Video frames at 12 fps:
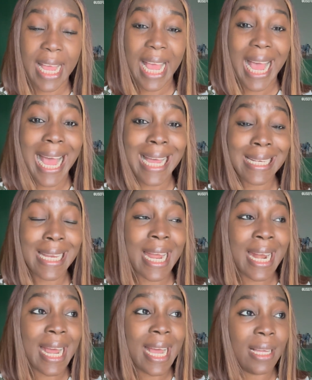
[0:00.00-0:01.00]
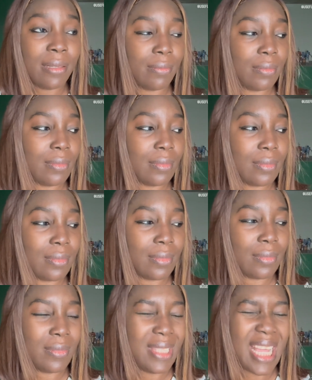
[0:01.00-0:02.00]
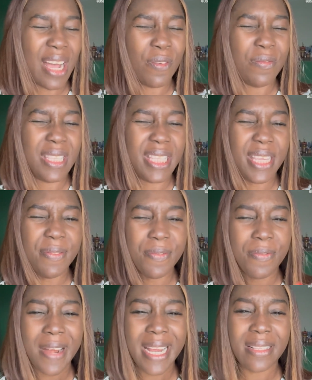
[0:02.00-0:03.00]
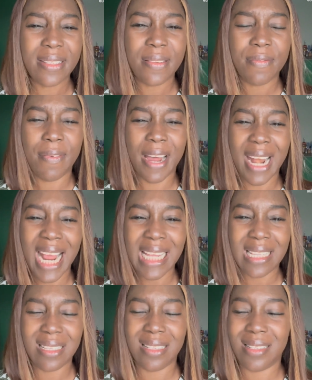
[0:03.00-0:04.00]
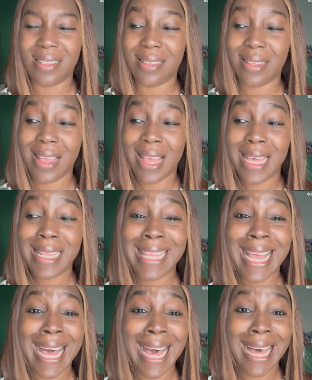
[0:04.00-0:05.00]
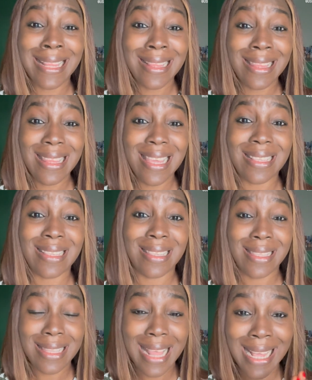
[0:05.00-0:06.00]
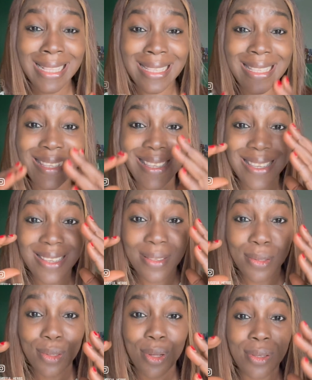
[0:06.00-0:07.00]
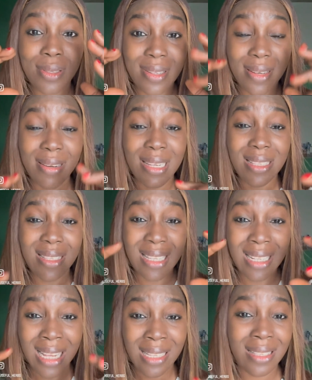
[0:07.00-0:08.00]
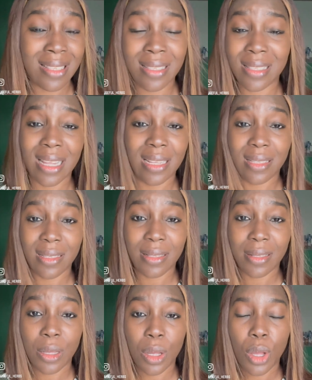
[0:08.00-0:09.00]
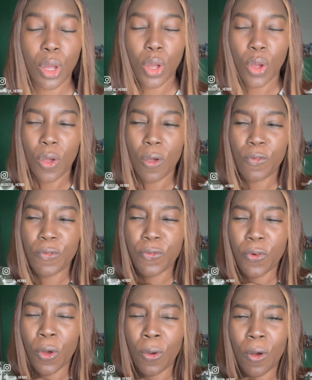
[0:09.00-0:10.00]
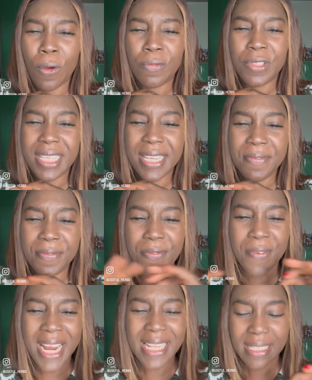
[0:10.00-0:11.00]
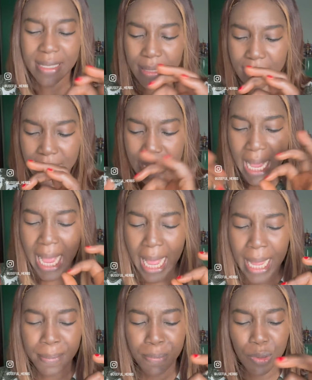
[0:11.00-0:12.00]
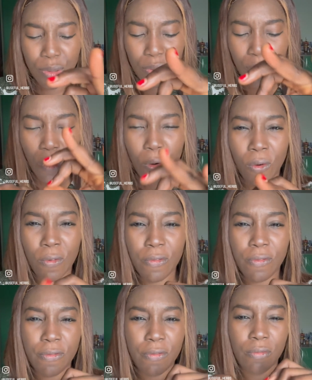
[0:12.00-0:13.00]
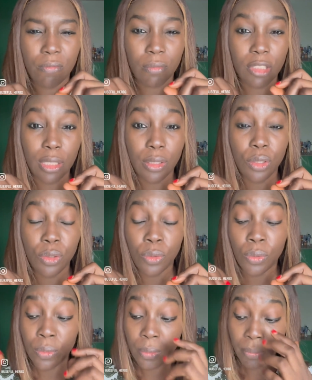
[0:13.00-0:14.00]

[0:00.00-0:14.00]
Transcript: and they are of different varieties. There are at least 30 sunscreens in existence of different types of, you know,